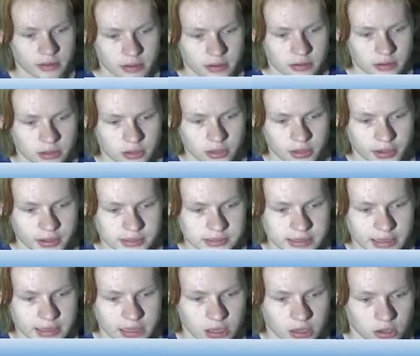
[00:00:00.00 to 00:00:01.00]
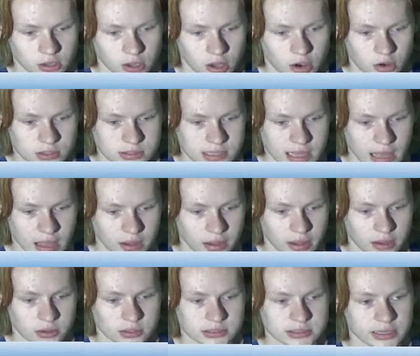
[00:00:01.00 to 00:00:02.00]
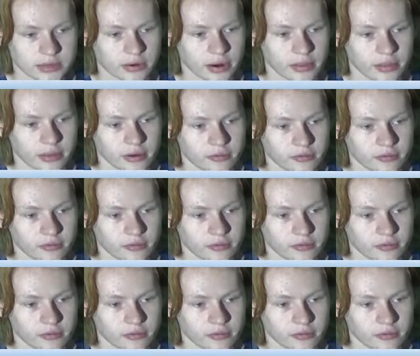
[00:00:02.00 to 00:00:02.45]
Clearly you can see a closed LLC right there,